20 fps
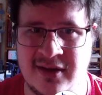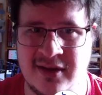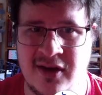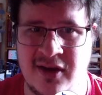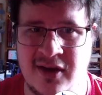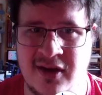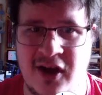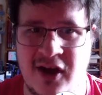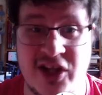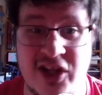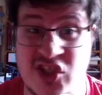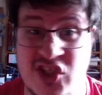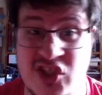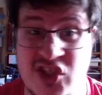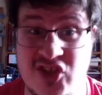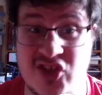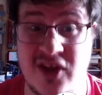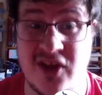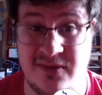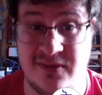I just
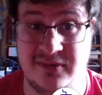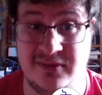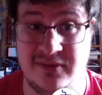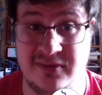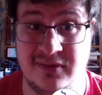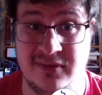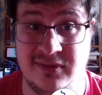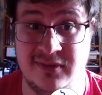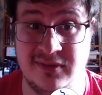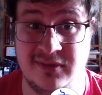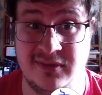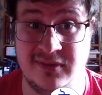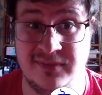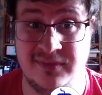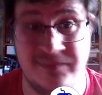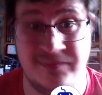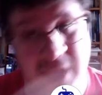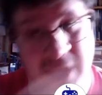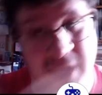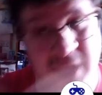don't.
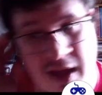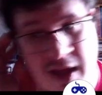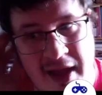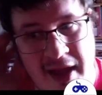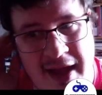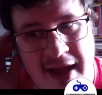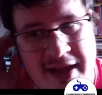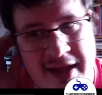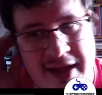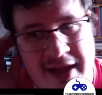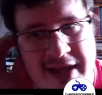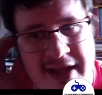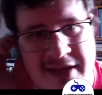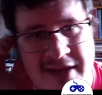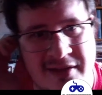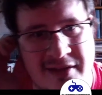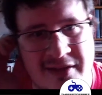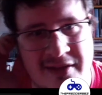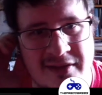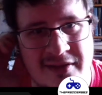And then
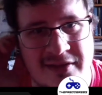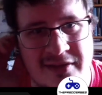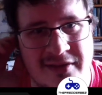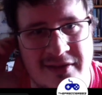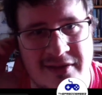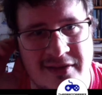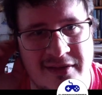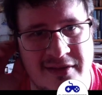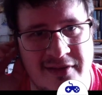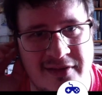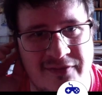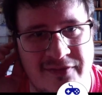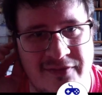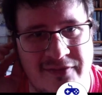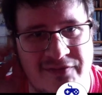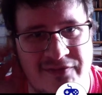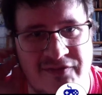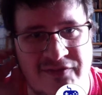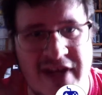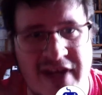
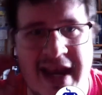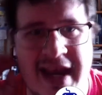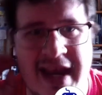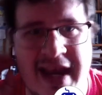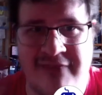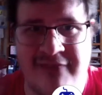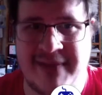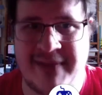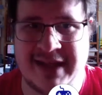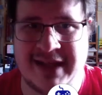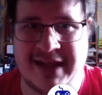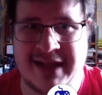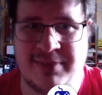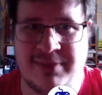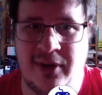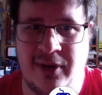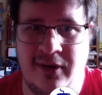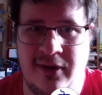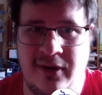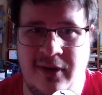for the left back spot,
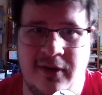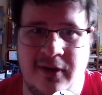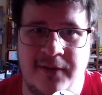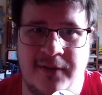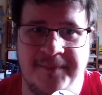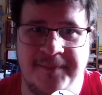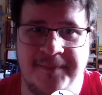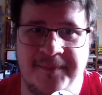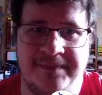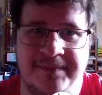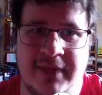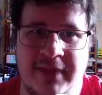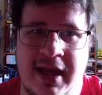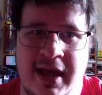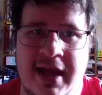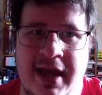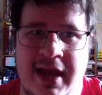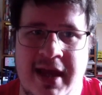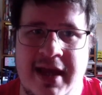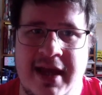
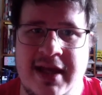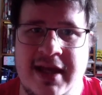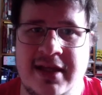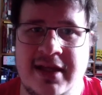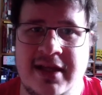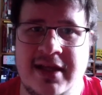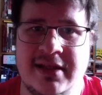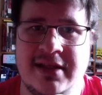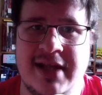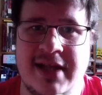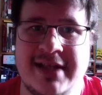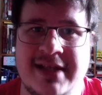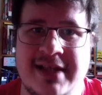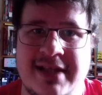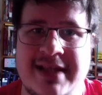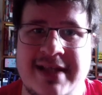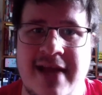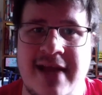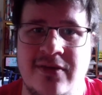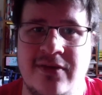
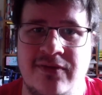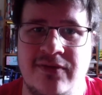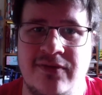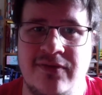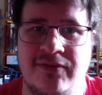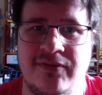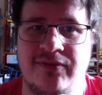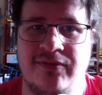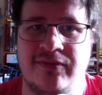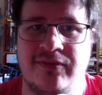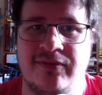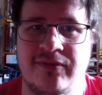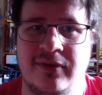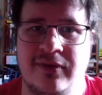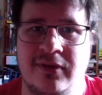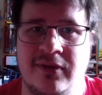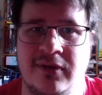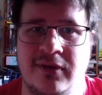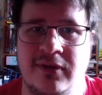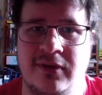instead of
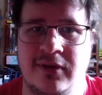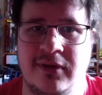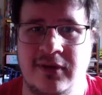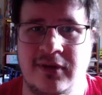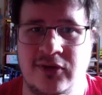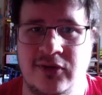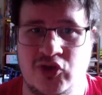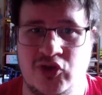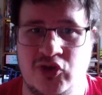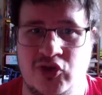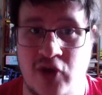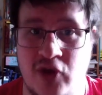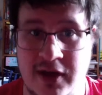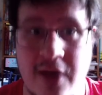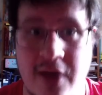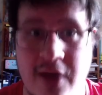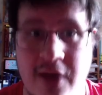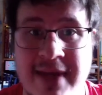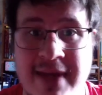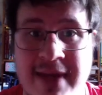trying to go
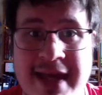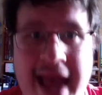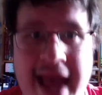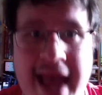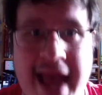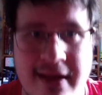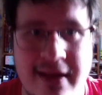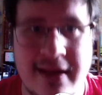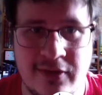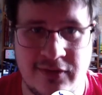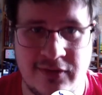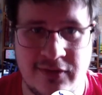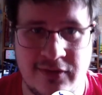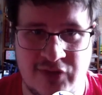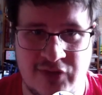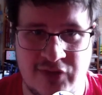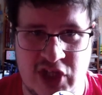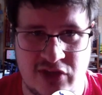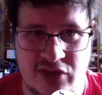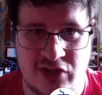in again for
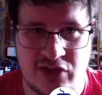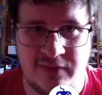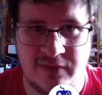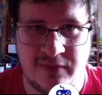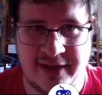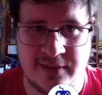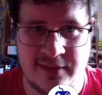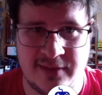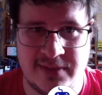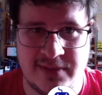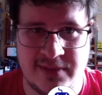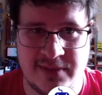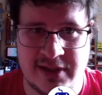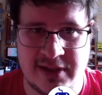Jetro Willems